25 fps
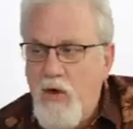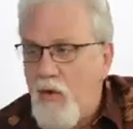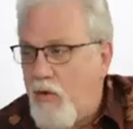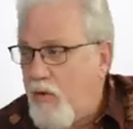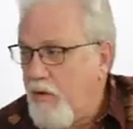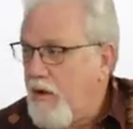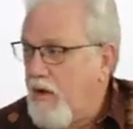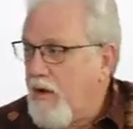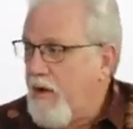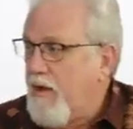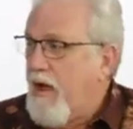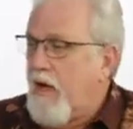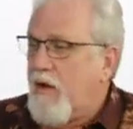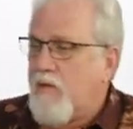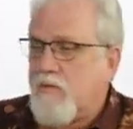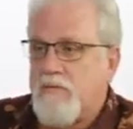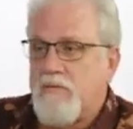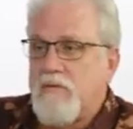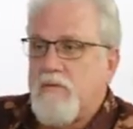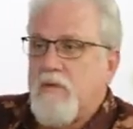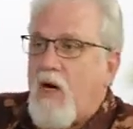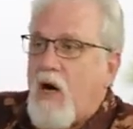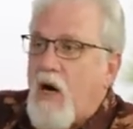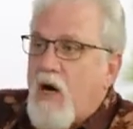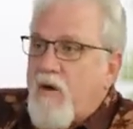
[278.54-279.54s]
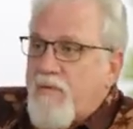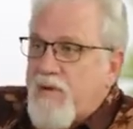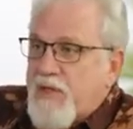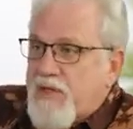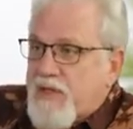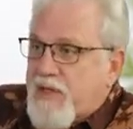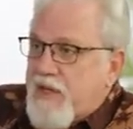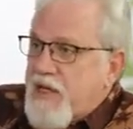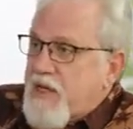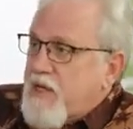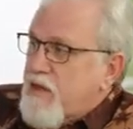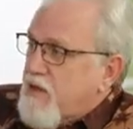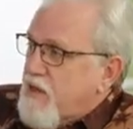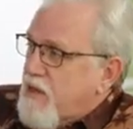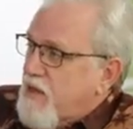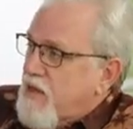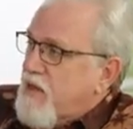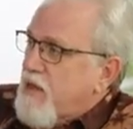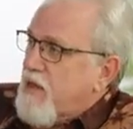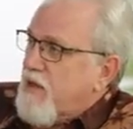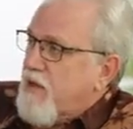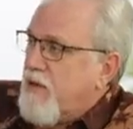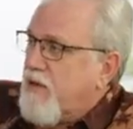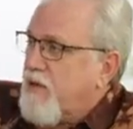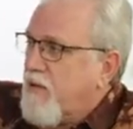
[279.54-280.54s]
No. Now, obviously,
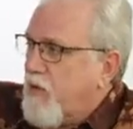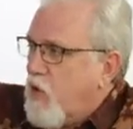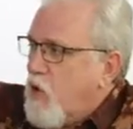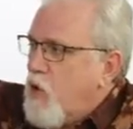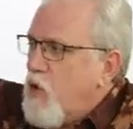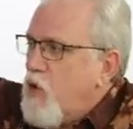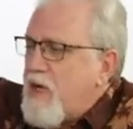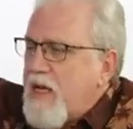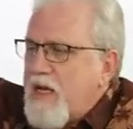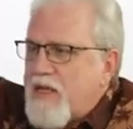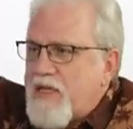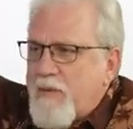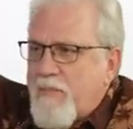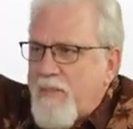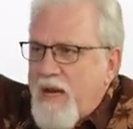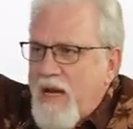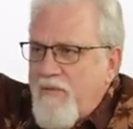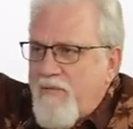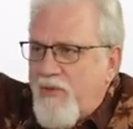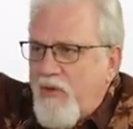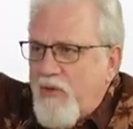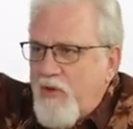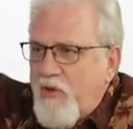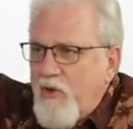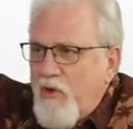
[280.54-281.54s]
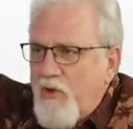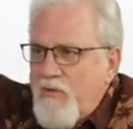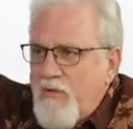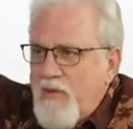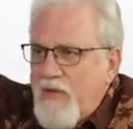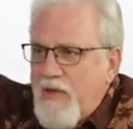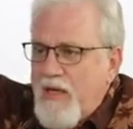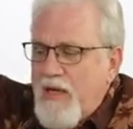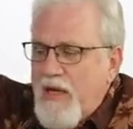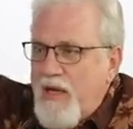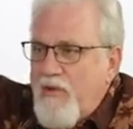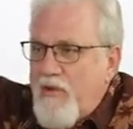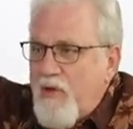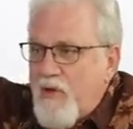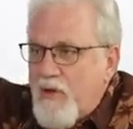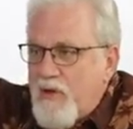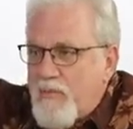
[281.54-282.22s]
who gets the painful doom? Either